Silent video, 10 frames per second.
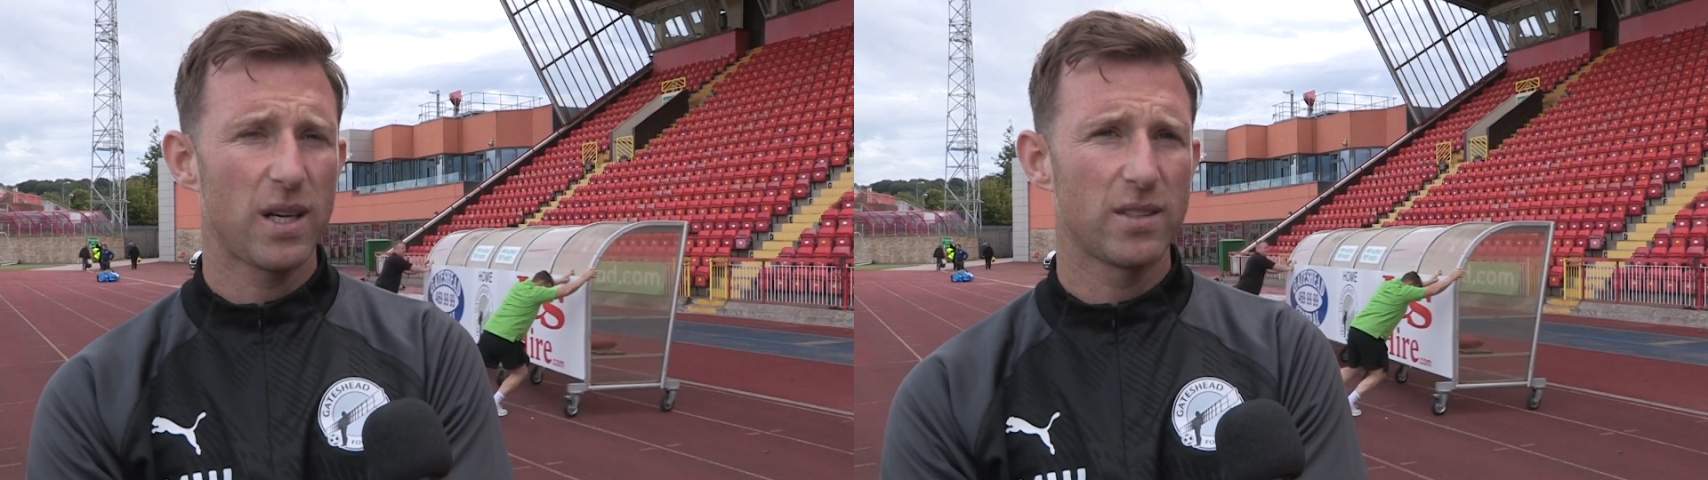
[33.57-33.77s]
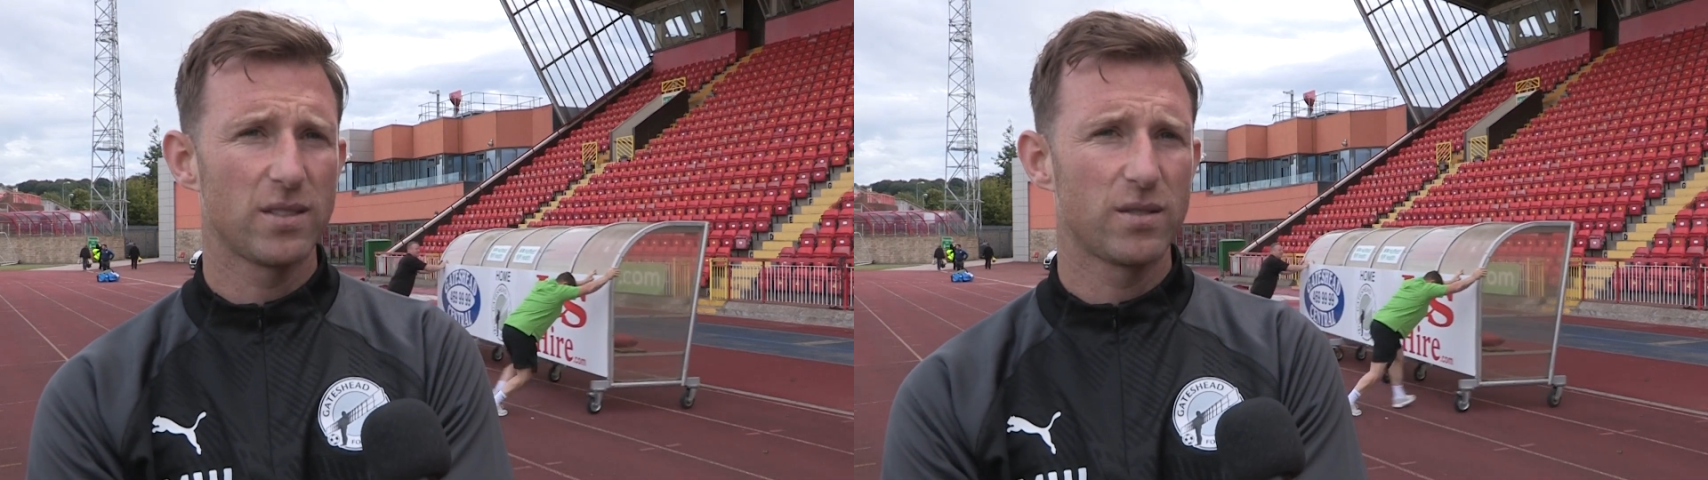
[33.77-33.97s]

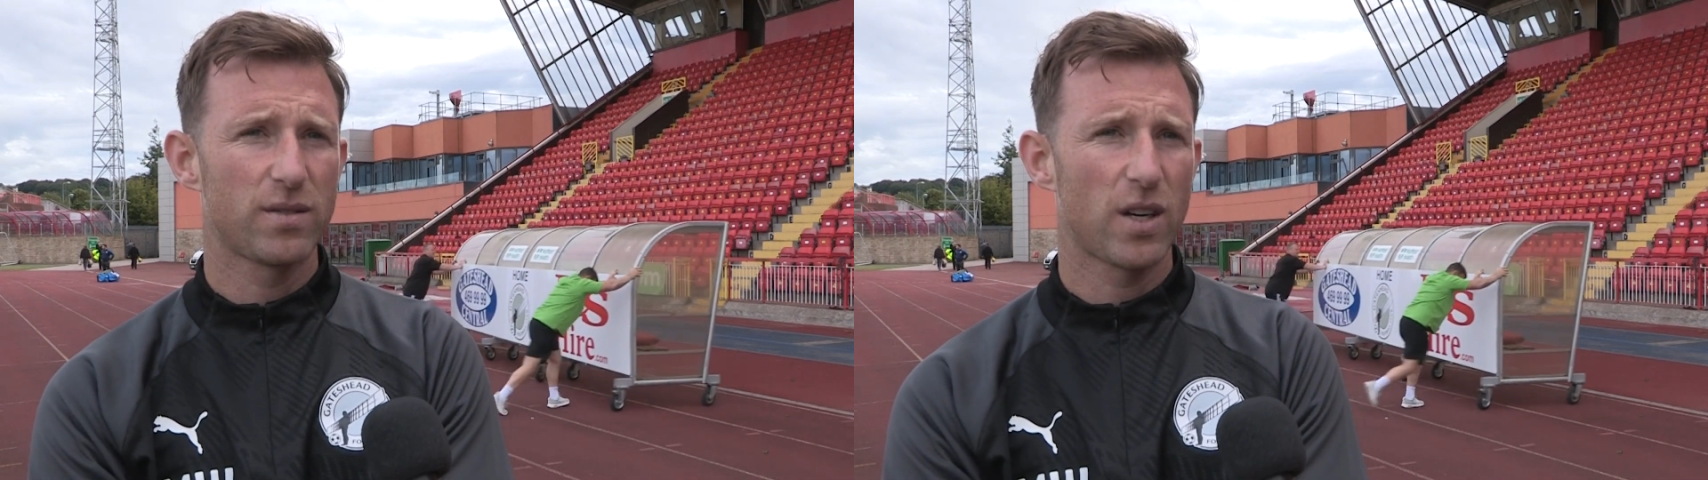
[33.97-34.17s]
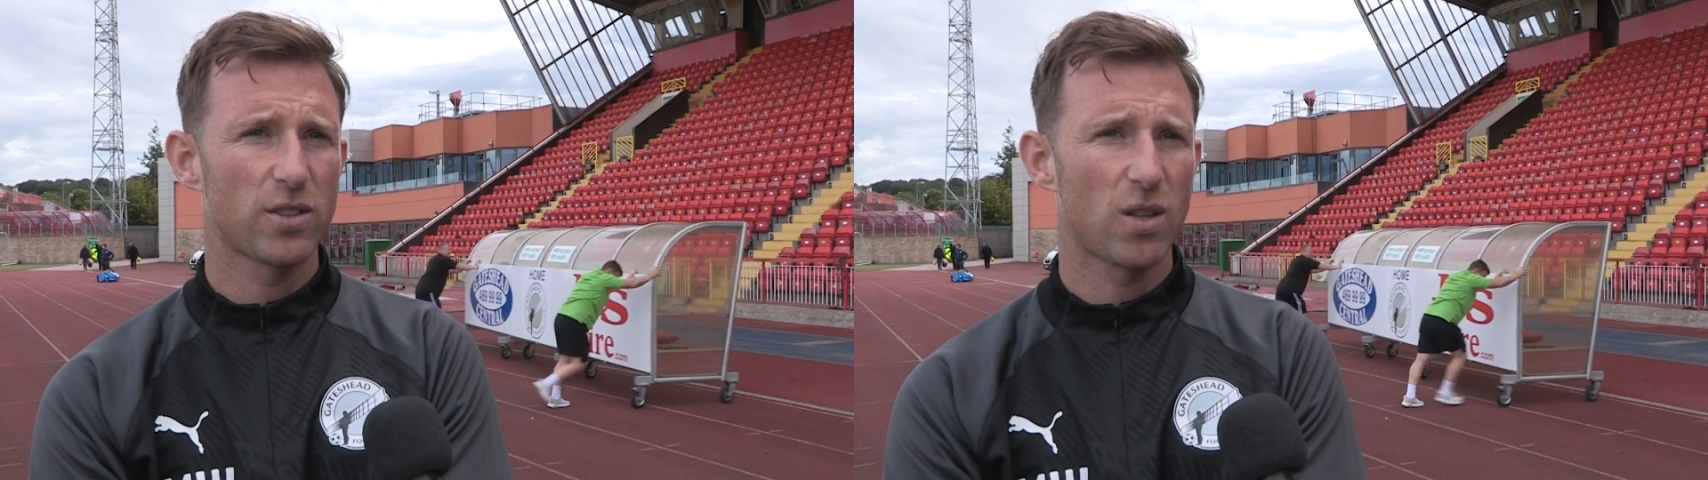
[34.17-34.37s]
and
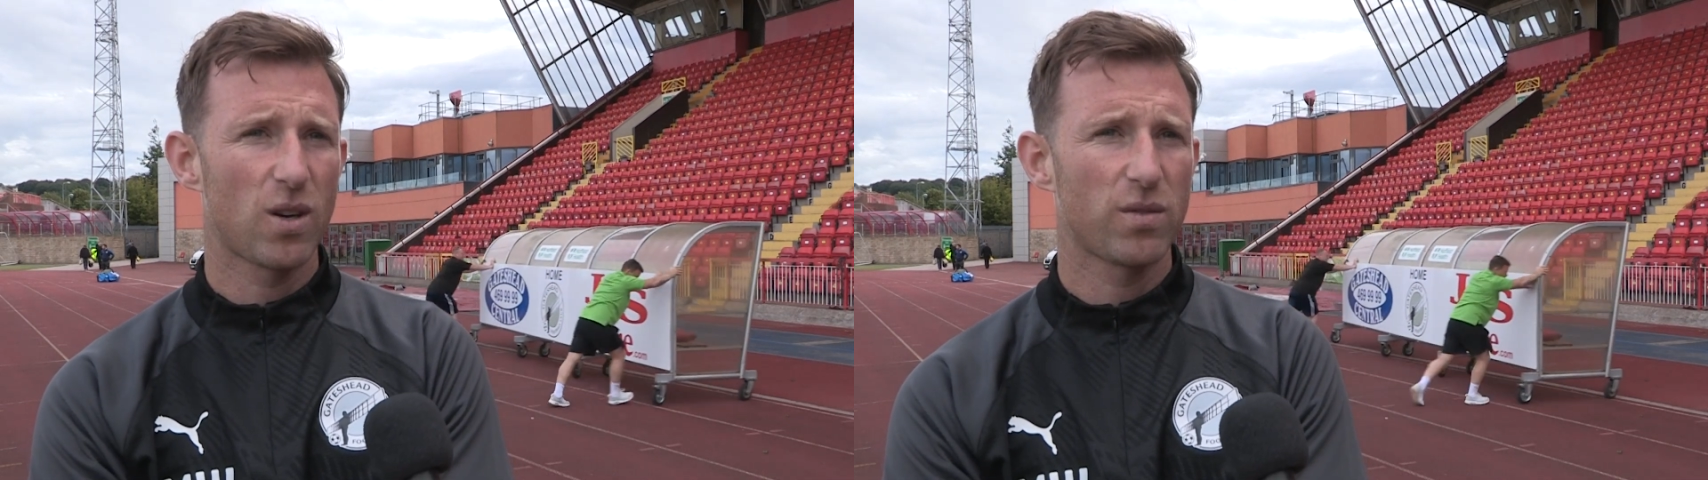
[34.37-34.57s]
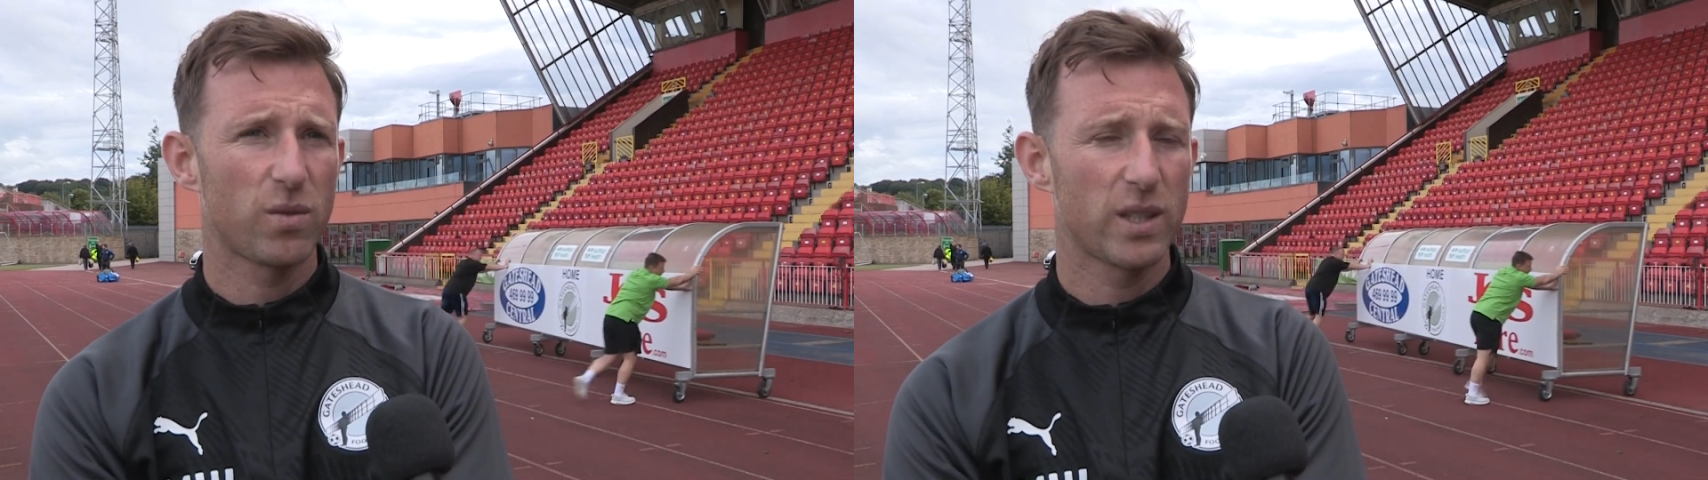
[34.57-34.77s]
first
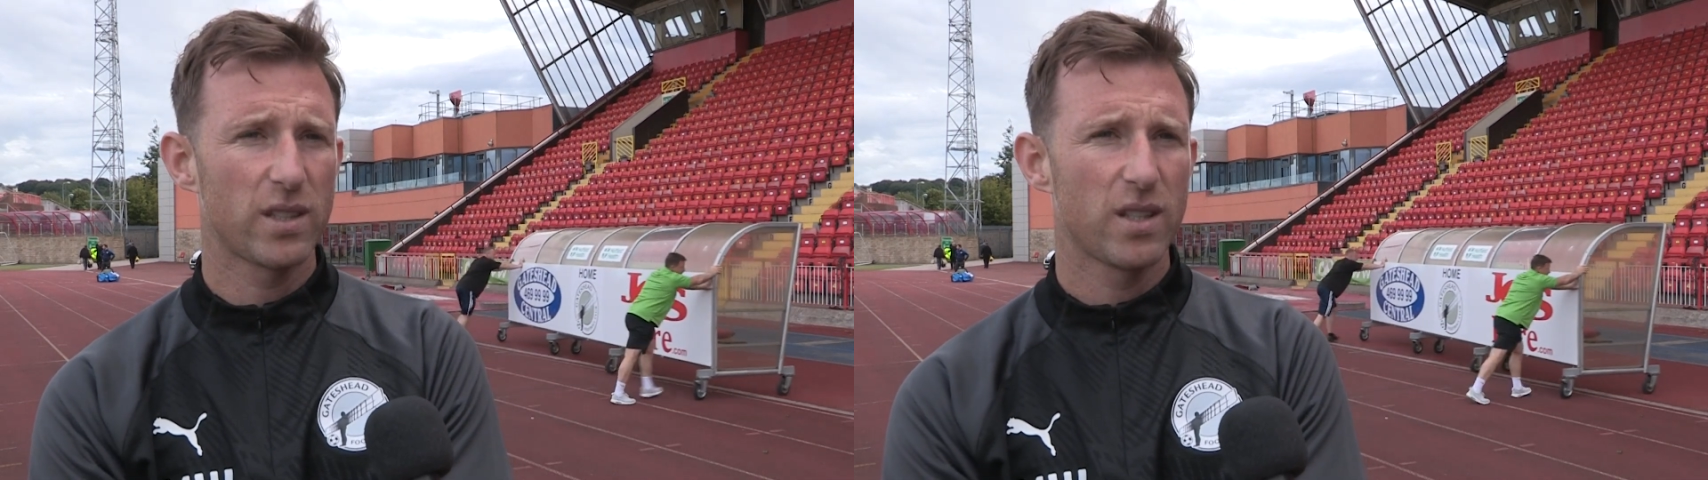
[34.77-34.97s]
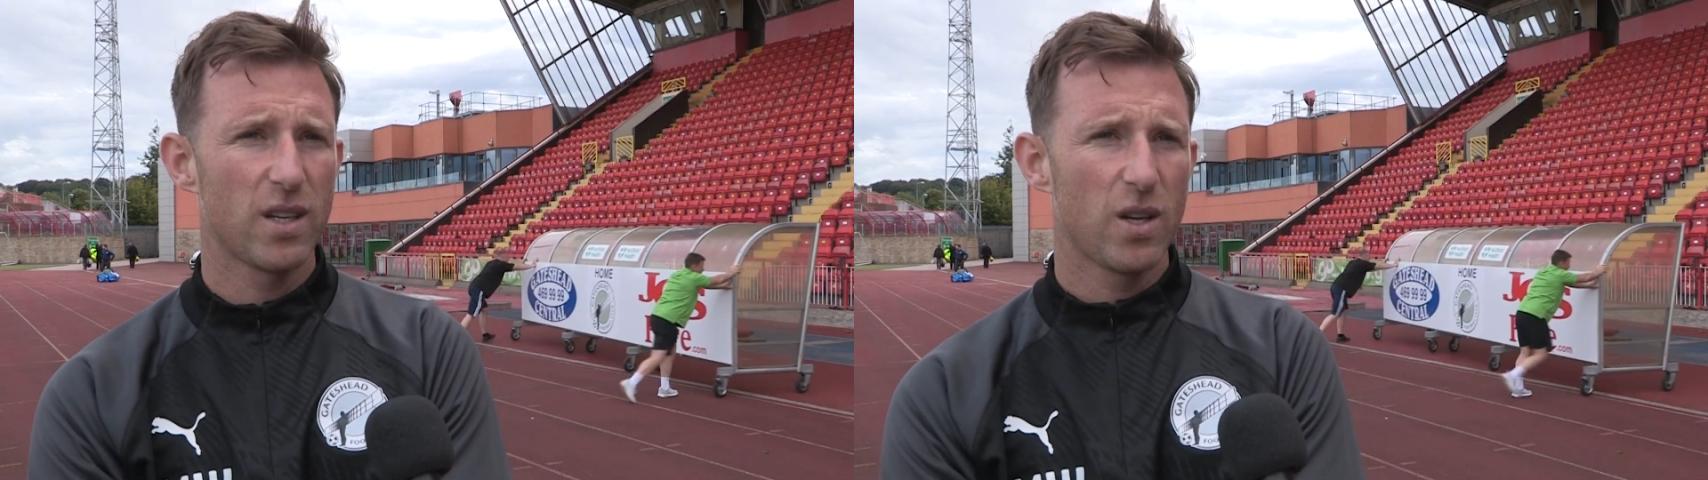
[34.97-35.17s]
off, we